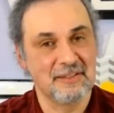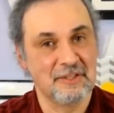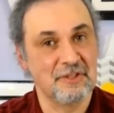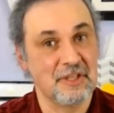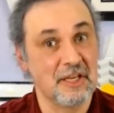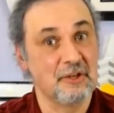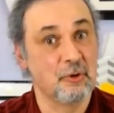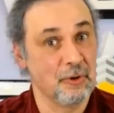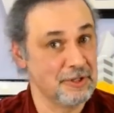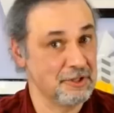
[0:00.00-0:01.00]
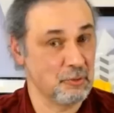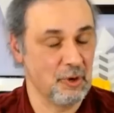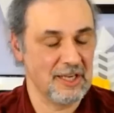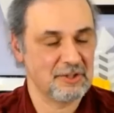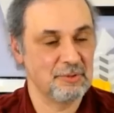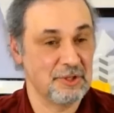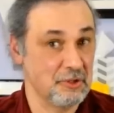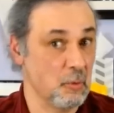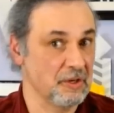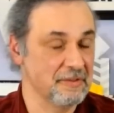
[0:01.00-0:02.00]
This is a gorgeous watch, which
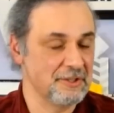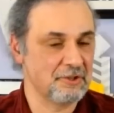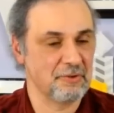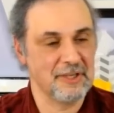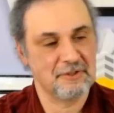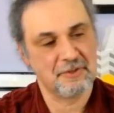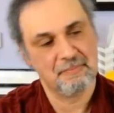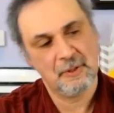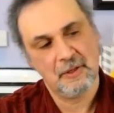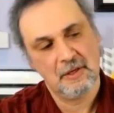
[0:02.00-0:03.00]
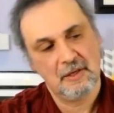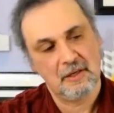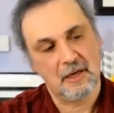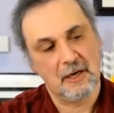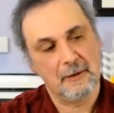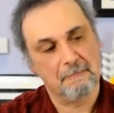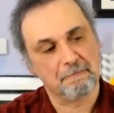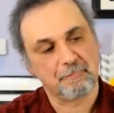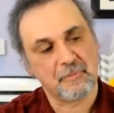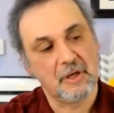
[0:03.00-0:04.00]
is one of its strengths.
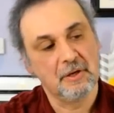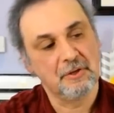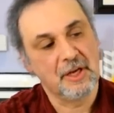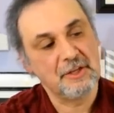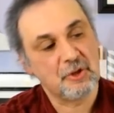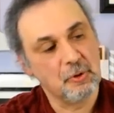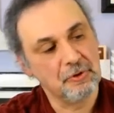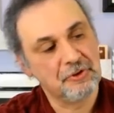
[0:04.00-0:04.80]
Nice gold